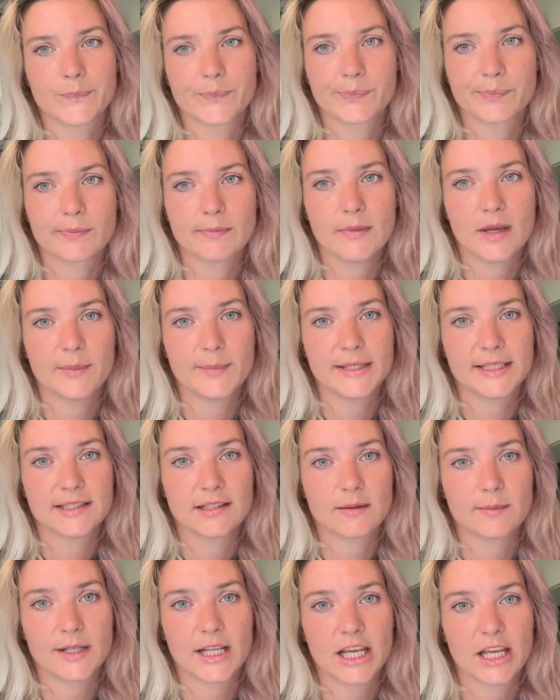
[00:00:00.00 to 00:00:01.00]
maybe
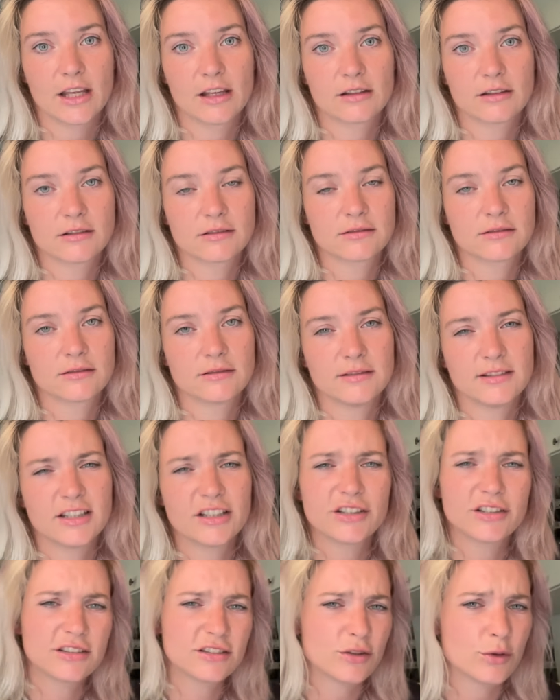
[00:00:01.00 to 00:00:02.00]
someday. They're
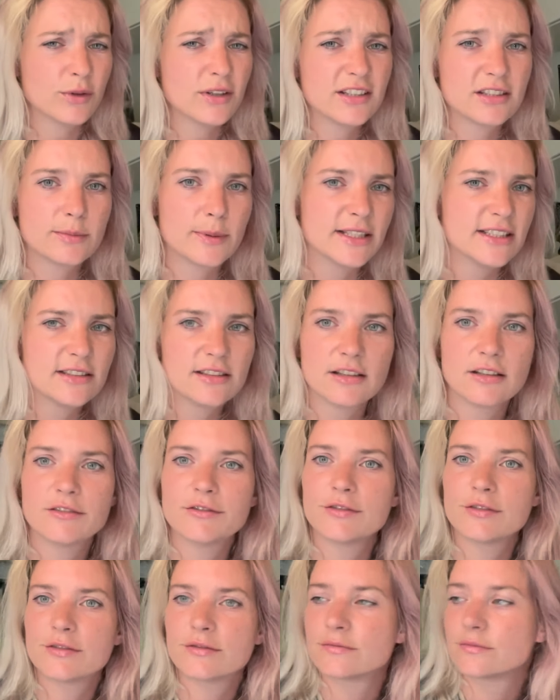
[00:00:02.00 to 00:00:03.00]
so expensive.
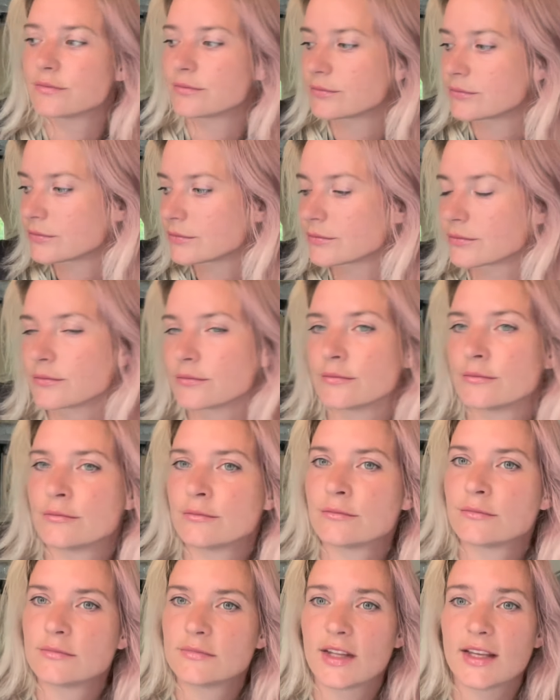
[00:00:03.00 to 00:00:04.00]

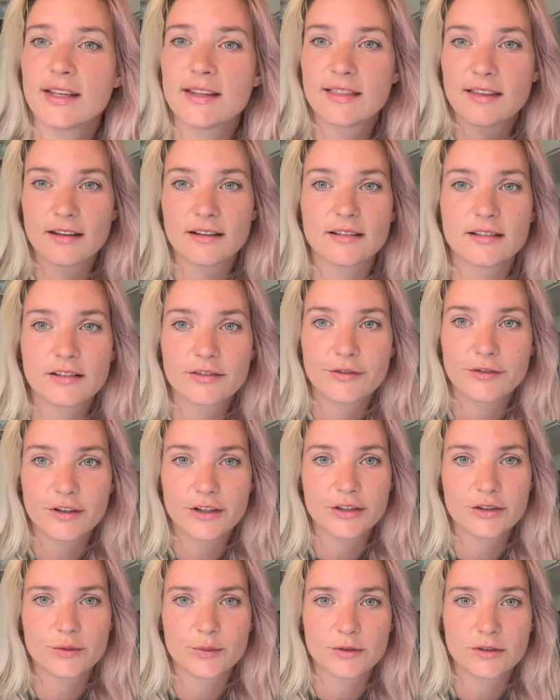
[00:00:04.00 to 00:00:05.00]
Like this
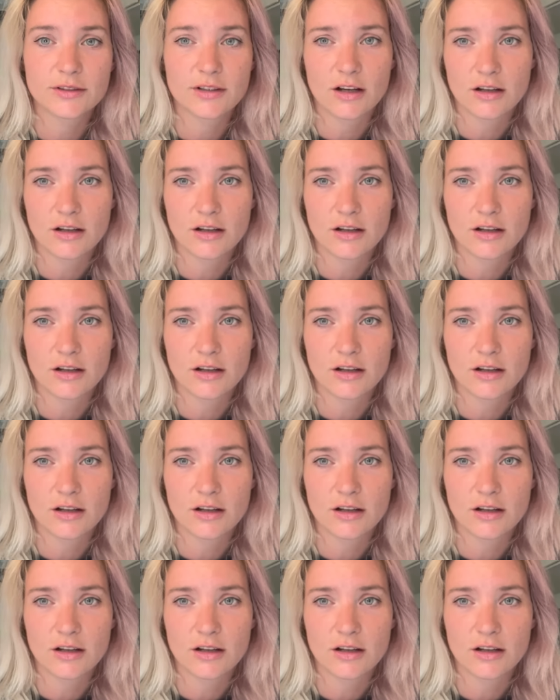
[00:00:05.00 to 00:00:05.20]
fridge was $100.